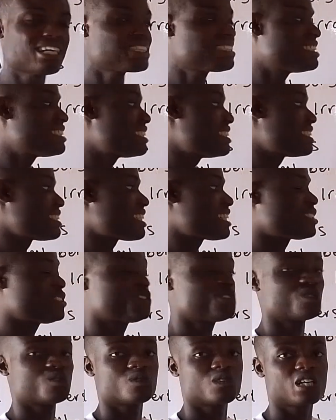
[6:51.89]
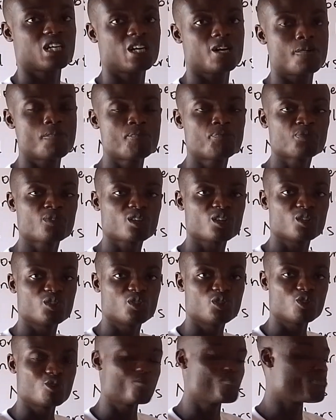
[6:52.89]
That is a natural
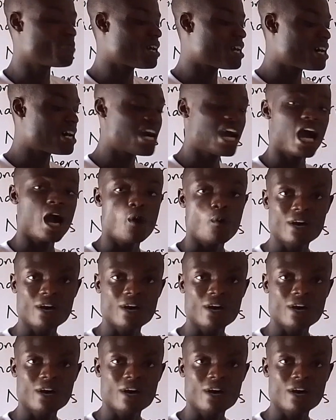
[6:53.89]
number.